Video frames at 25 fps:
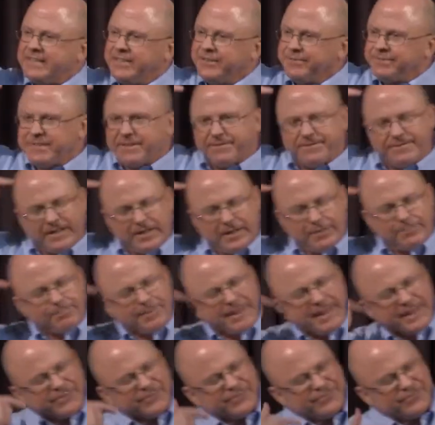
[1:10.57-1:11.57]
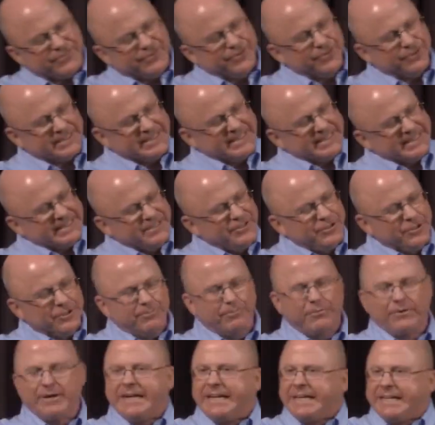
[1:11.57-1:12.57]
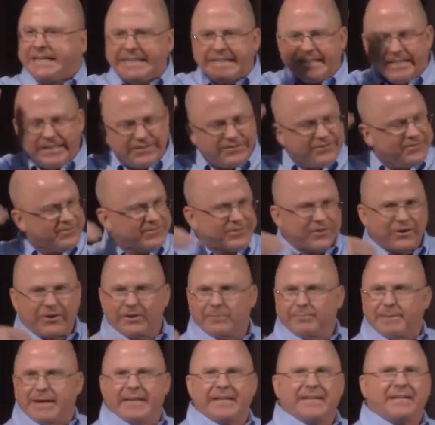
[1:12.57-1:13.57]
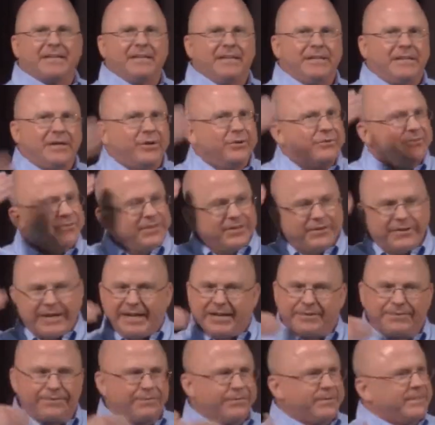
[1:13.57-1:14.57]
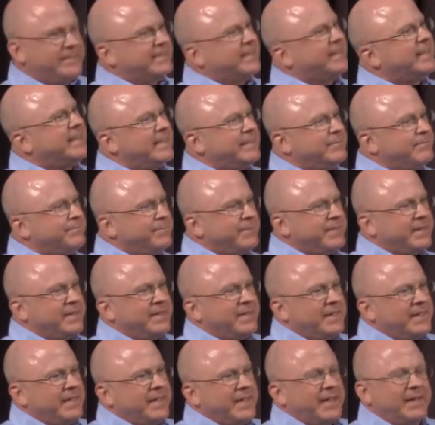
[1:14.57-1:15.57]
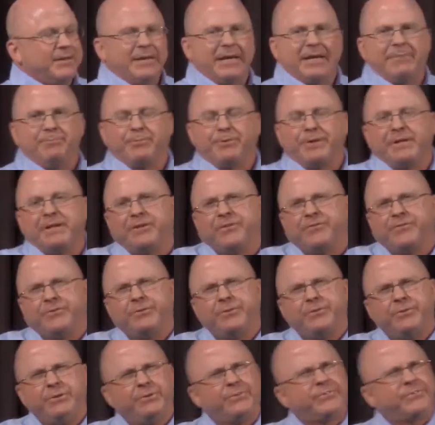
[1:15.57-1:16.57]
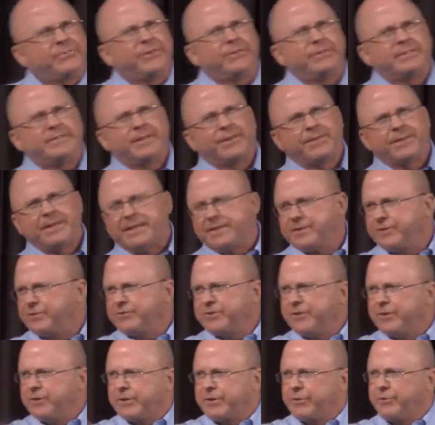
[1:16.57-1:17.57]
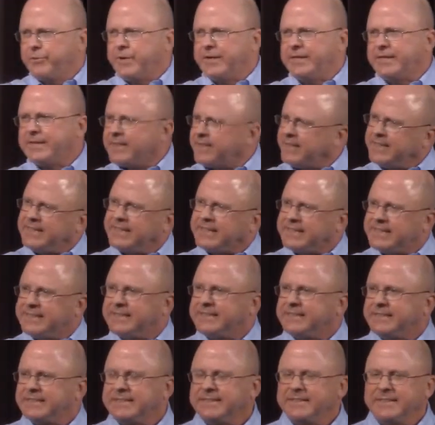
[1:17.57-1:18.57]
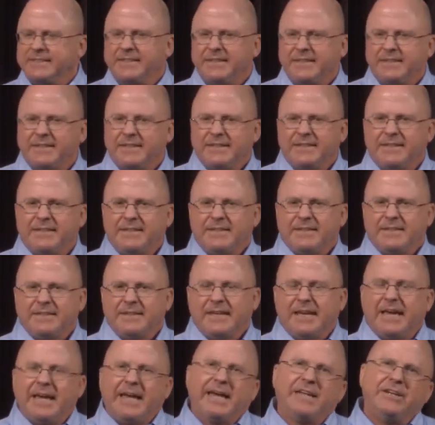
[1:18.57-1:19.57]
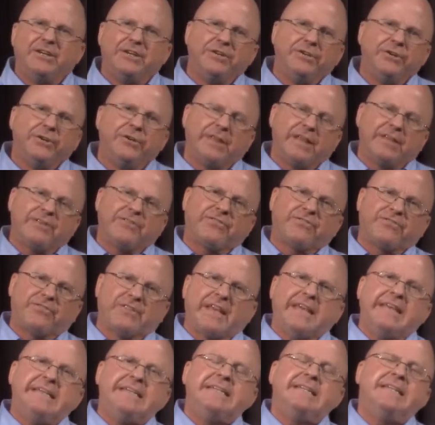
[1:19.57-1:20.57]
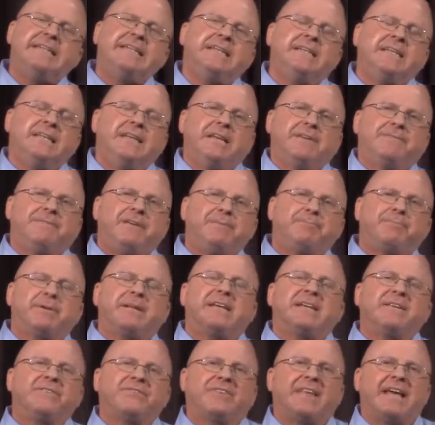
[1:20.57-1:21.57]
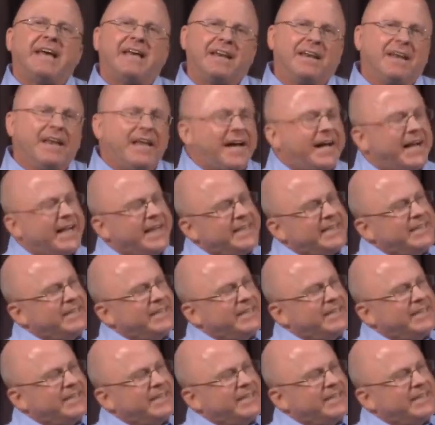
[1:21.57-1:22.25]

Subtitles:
you've developed that circuit in your brain and it just automatically goes there every time. And pretty soon you start to think there's no other way to think. And do you know that Satan, if he plants that lie